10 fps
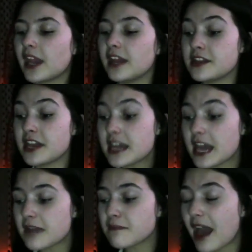And then they
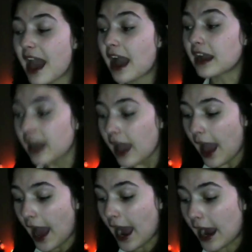came back
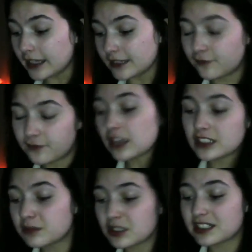and fucked
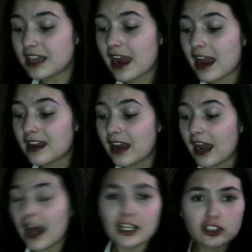up the sand, and
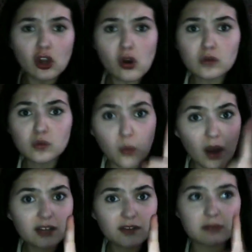I told
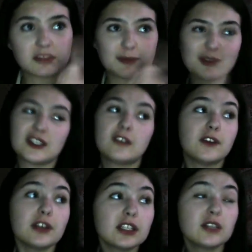one of them
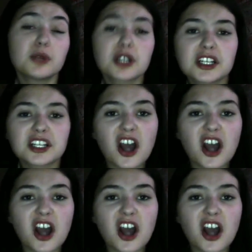specifically, we're going to